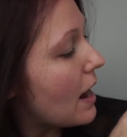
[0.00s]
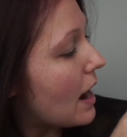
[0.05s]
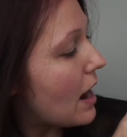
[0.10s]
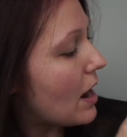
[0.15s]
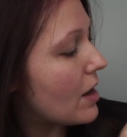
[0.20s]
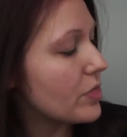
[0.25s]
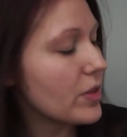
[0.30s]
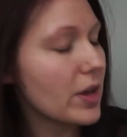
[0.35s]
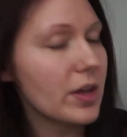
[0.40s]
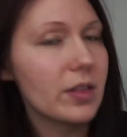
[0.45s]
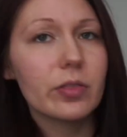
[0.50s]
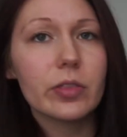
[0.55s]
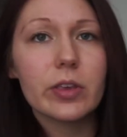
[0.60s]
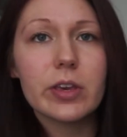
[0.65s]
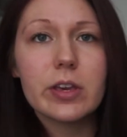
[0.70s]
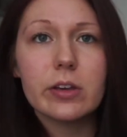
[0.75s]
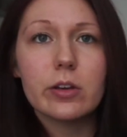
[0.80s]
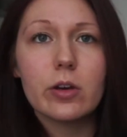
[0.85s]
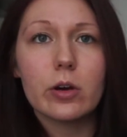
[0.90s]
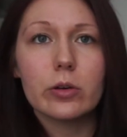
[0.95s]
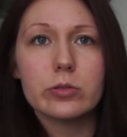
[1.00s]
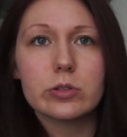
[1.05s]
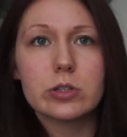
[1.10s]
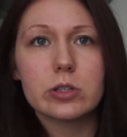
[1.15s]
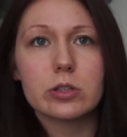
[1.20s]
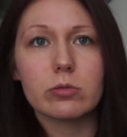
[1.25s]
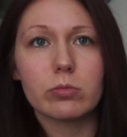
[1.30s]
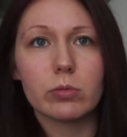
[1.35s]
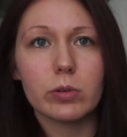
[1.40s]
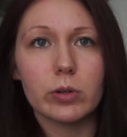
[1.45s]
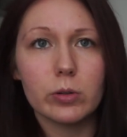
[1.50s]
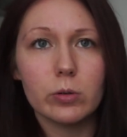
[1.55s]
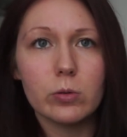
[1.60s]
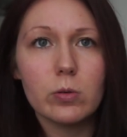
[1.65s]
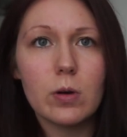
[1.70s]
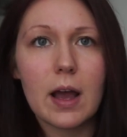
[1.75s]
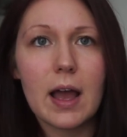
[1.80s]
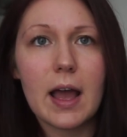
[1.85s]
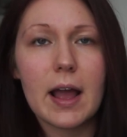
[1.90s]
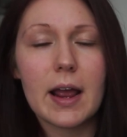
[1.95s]
and then he goes
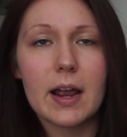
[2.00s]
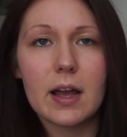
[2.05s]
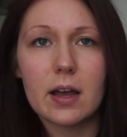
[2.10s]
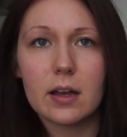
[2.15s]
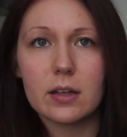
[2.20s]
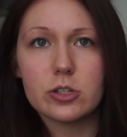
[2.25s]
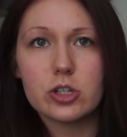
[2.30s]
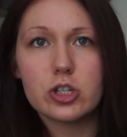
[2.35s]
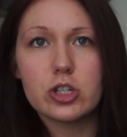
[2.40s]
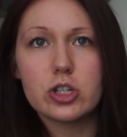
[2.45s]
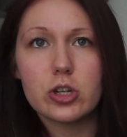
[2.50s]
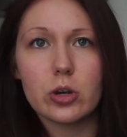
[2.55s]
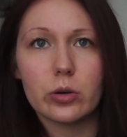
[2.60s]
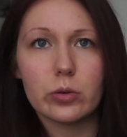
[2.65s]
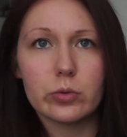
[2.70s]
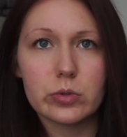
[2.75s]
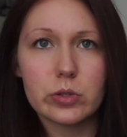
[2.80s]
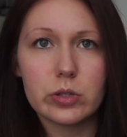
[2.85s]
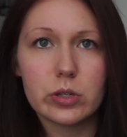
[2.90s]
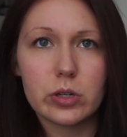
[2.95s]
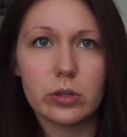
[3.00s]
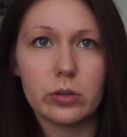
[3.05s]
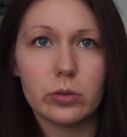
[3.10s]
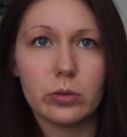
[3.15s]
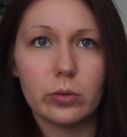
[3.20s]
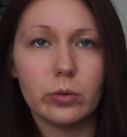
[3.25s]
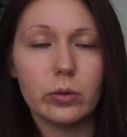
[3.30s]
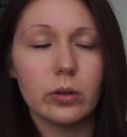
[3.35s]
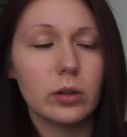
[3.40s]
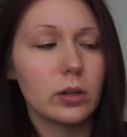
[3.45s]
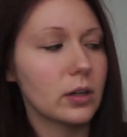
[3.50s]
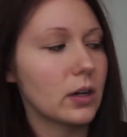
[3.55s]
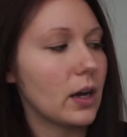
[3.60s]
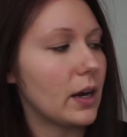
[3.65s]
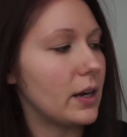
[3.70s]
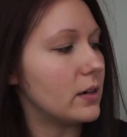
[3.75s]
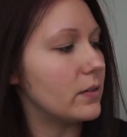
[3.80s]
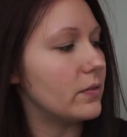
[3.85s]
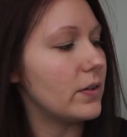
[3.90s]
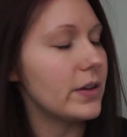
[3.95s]
through and shows you
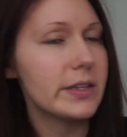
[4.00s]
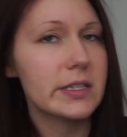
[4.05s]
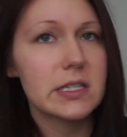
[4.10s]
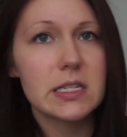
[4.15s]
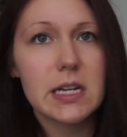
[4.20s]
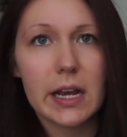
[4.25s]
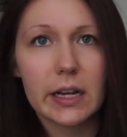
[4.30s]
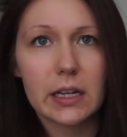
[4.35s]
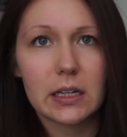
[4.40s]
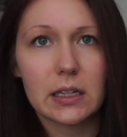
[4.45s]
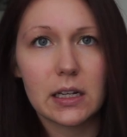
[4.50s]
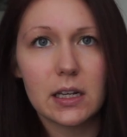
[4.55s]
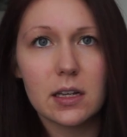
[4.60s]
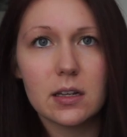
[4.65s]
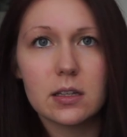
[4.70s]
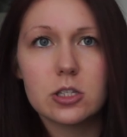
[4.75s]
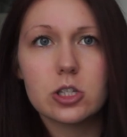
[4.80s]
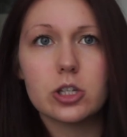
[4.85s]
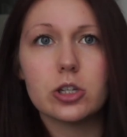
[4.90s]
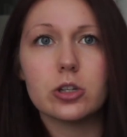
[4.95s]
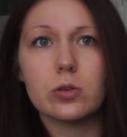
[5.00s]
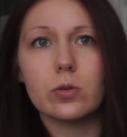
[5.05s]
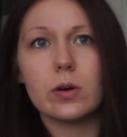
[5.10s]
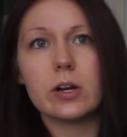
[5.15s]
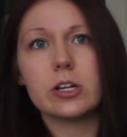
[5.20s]
kind of his technique to